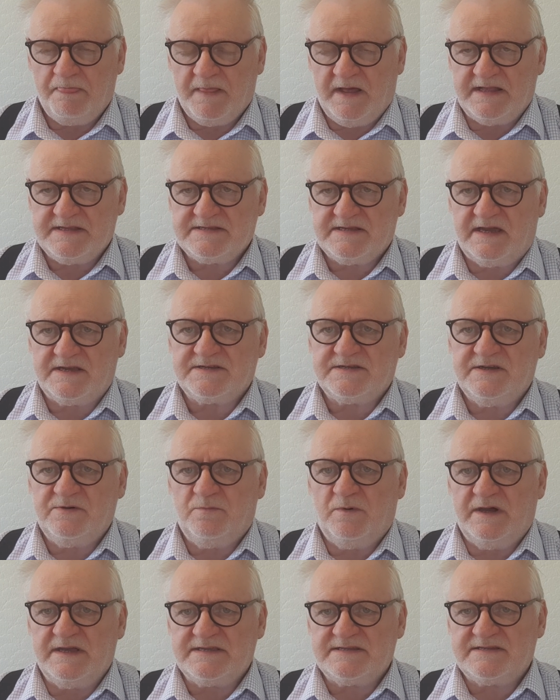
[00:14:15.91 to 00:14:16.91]
That's actually
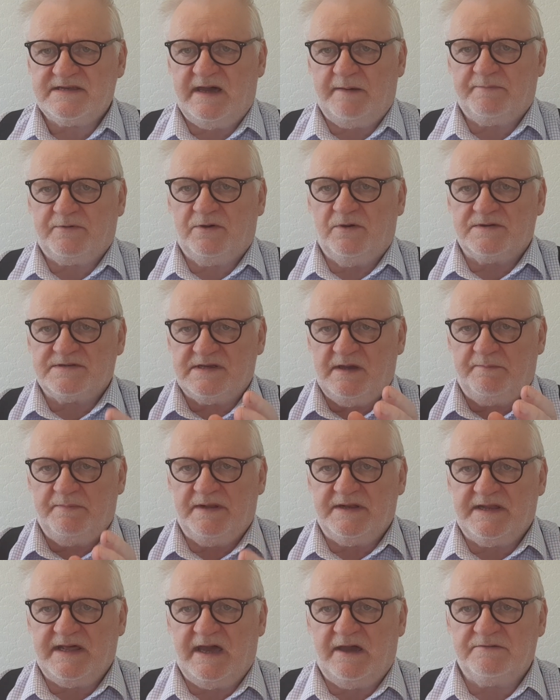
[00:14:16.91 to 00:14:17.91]
where sap goes up
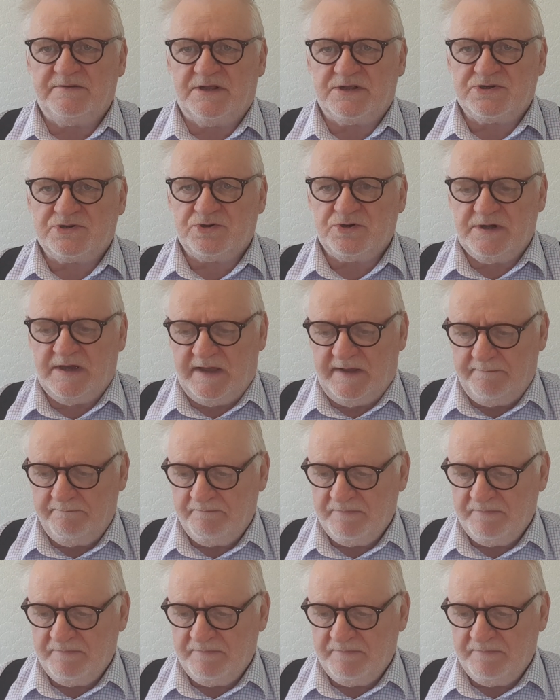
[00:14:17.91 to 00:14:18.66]
and down the tree.